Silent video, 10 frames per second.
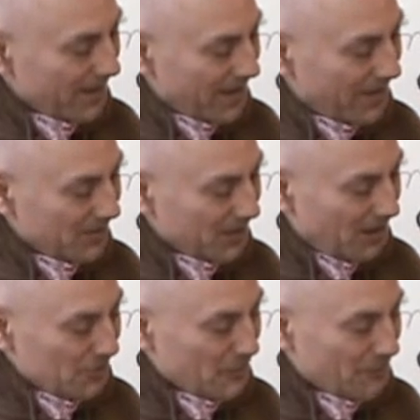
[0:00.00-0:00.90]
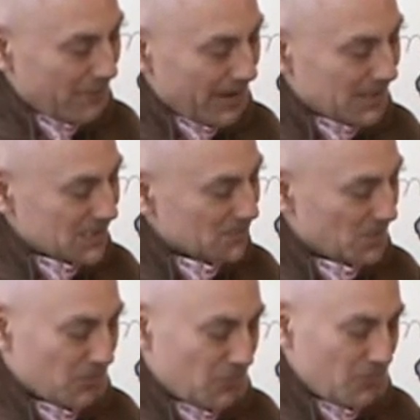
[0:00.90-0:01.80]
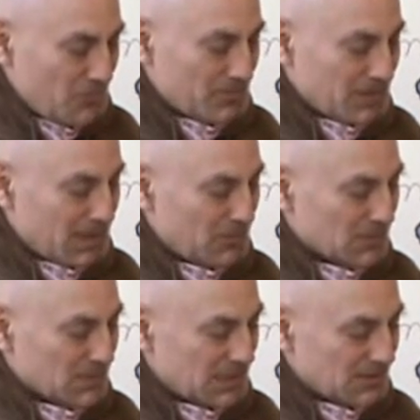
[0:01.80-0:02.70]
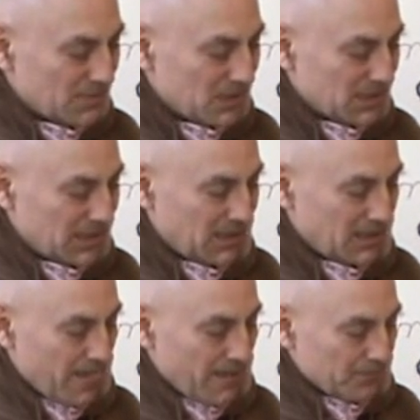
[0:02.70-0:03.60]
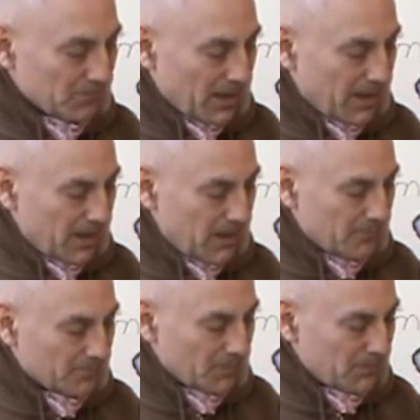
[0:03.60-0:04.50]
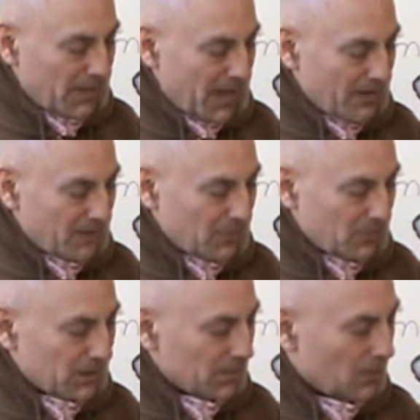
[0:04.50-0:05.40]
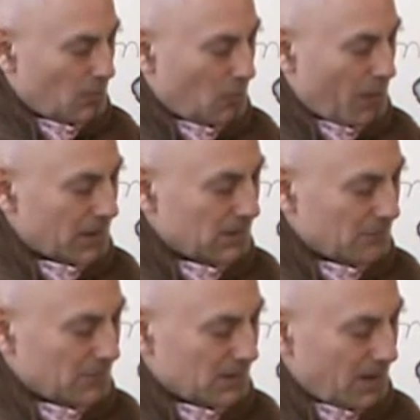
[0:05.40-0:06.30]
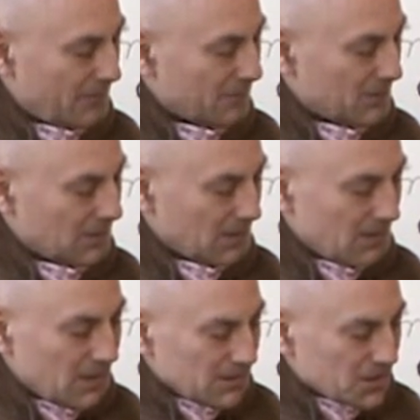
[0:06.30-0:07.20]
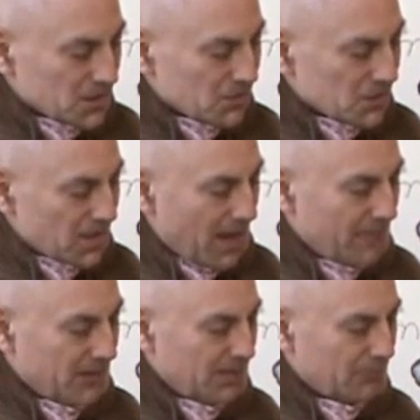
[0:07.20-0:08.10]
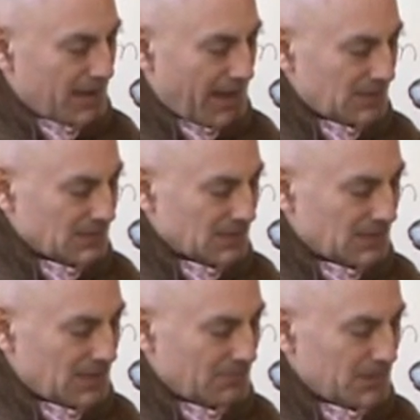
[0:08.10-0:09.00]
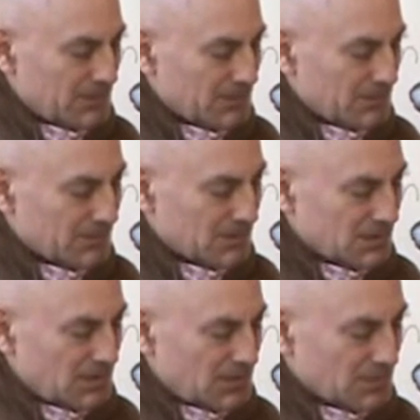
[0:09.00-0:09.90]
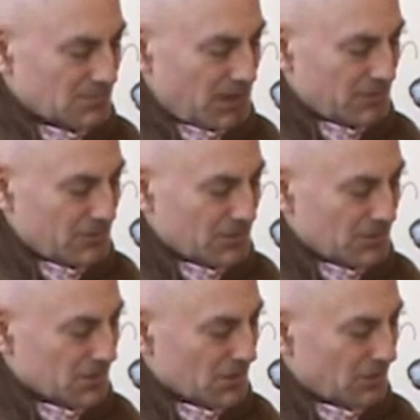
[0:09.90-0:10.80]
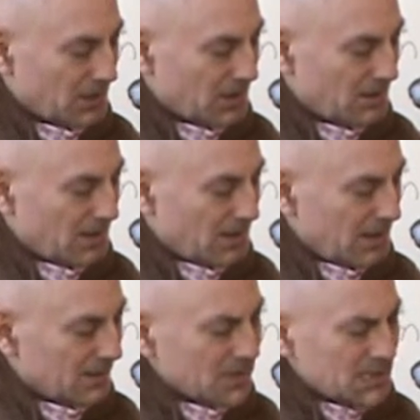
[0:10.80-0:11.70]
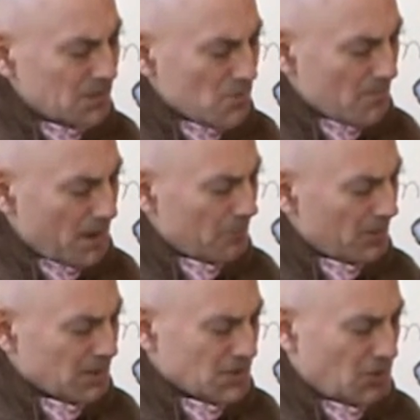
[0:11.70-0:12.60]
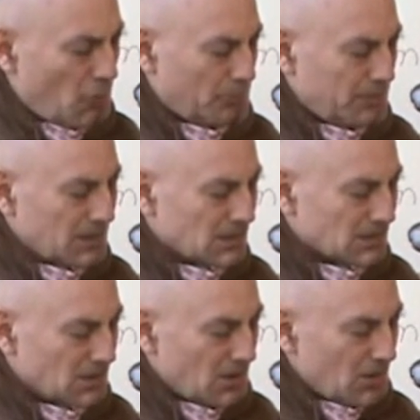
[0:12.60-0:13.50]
and the other friends with whom he was intimately behaving with while in Vrindavan? Does Krishna have any plans to come here to see his mother Yashoda? And does he remember us gopis,